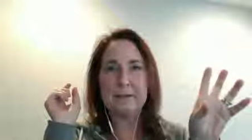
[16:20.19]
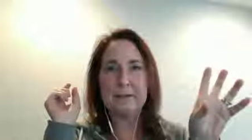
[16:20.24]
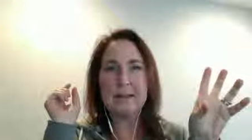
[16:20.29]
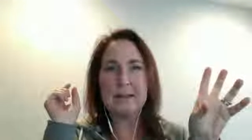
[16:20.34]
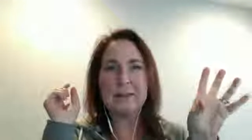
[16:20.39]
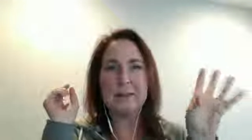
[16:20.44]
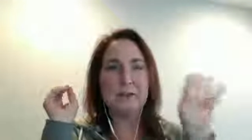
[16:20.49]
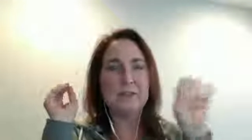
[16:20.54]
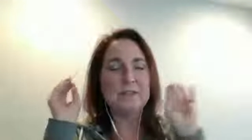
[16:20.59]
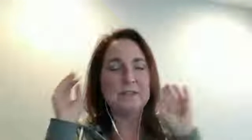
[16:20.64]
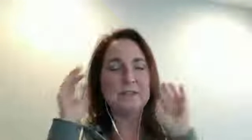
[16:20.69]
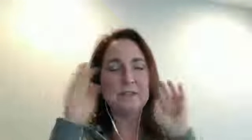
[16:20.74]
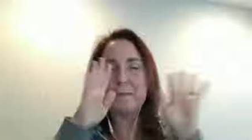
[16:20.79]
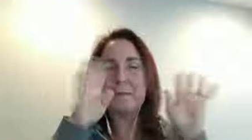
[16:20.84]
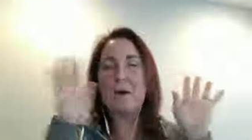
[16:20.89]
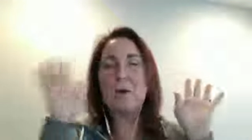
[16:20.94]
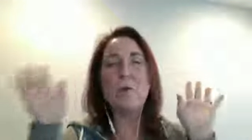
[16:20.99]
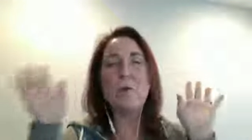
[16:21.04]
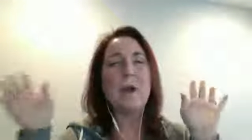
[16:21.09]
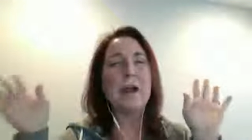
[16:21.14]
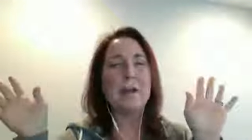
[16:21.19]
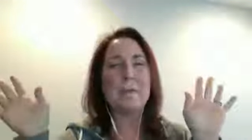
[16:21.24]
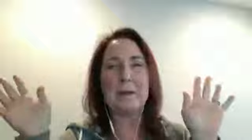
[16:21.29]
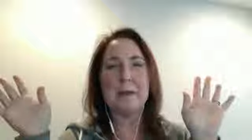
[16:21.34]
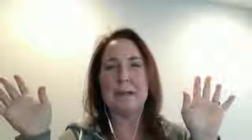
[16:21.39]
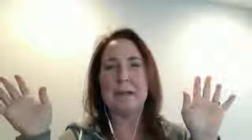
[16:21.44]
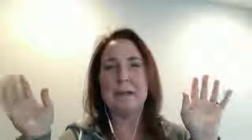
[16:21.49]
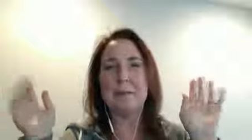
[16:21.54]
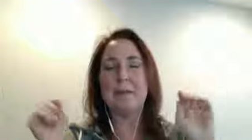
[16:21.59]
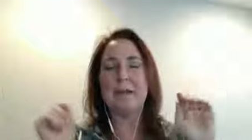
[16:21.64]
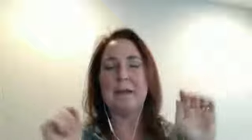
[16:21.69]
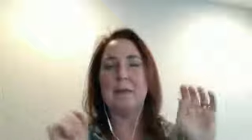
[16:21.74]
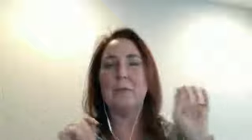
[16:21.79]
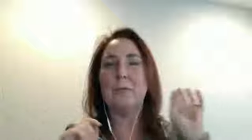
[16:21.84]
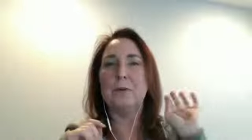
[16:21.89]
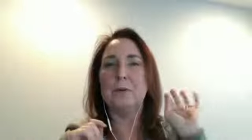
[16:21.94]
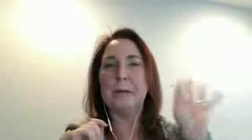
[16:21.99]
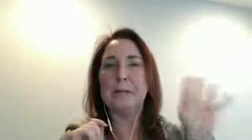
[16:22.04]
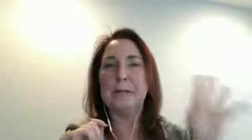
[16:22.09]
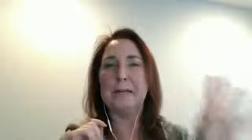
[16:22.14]
And don't even think about where am I keeping it?
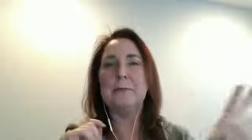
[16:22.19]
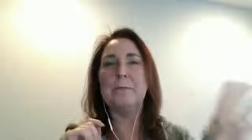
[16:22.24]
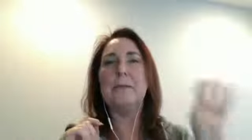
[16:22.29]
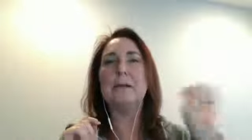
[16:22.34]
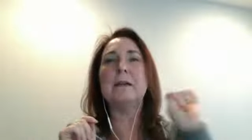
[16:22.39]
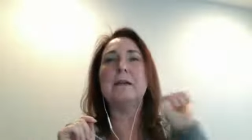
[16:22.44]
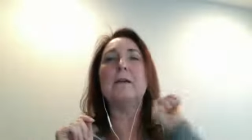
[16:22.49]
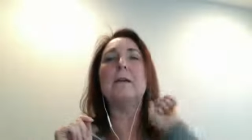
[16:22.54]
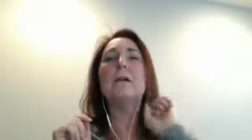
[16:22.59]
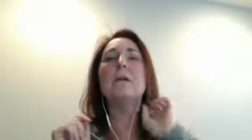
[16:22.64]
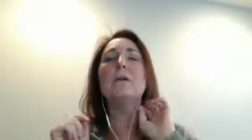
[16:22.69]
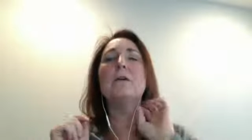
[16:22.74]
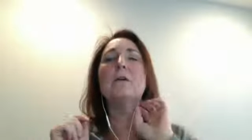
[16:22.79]
What am I keeping?